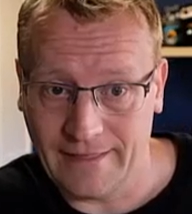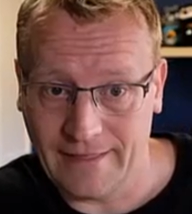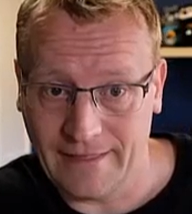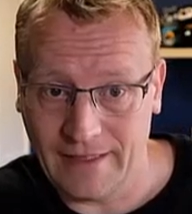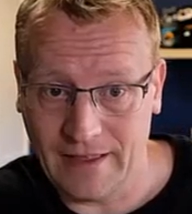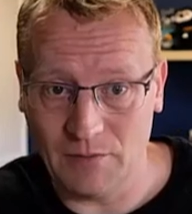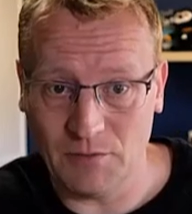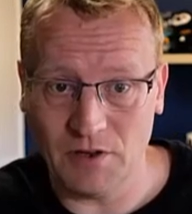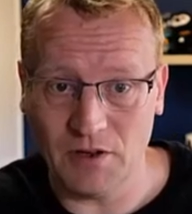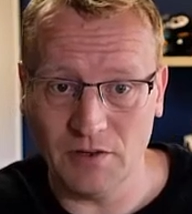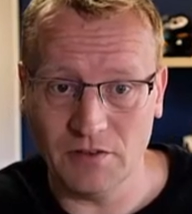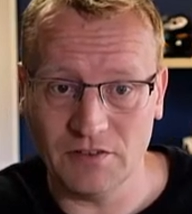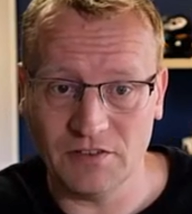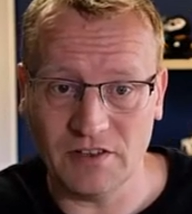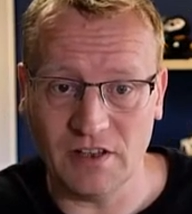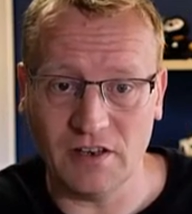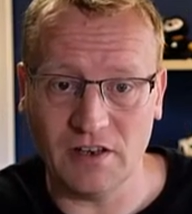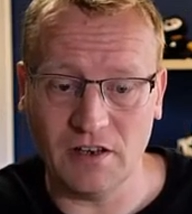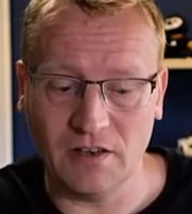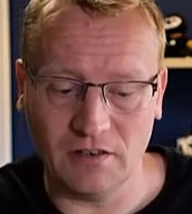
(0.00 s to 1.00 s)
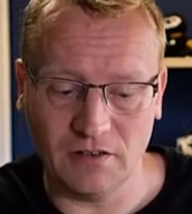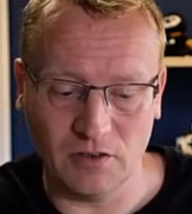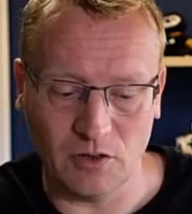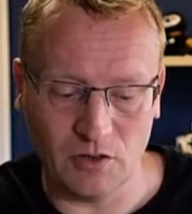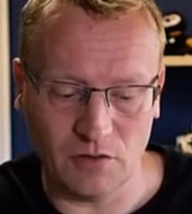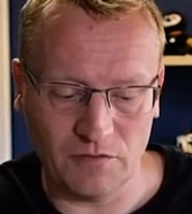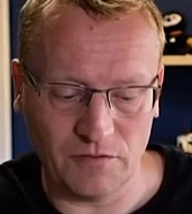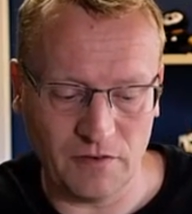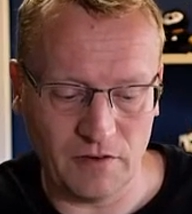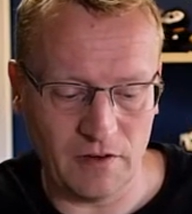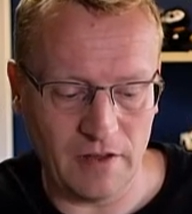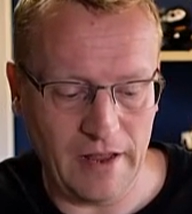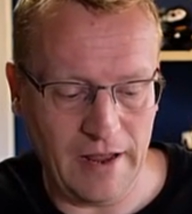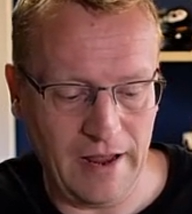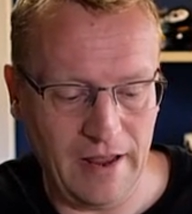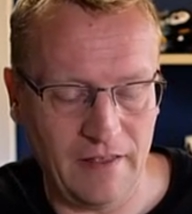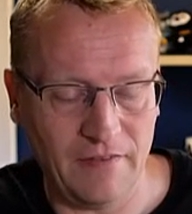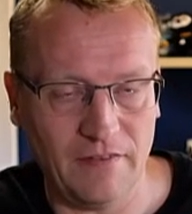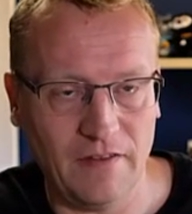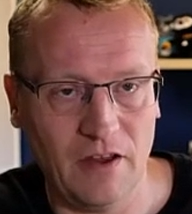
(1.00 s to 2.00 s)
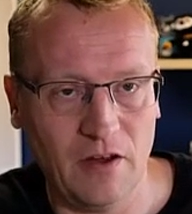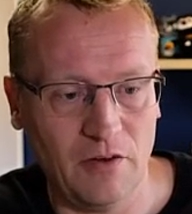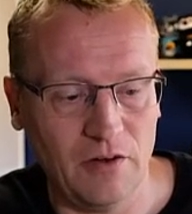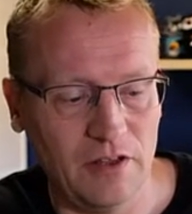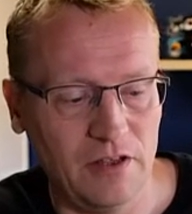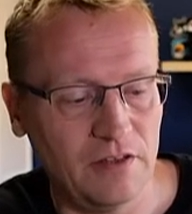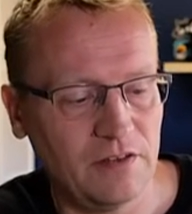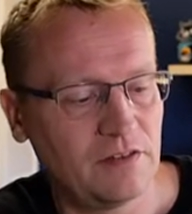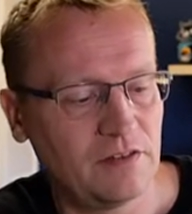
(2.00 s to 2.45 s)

There we go. Sending, notify, and there it is.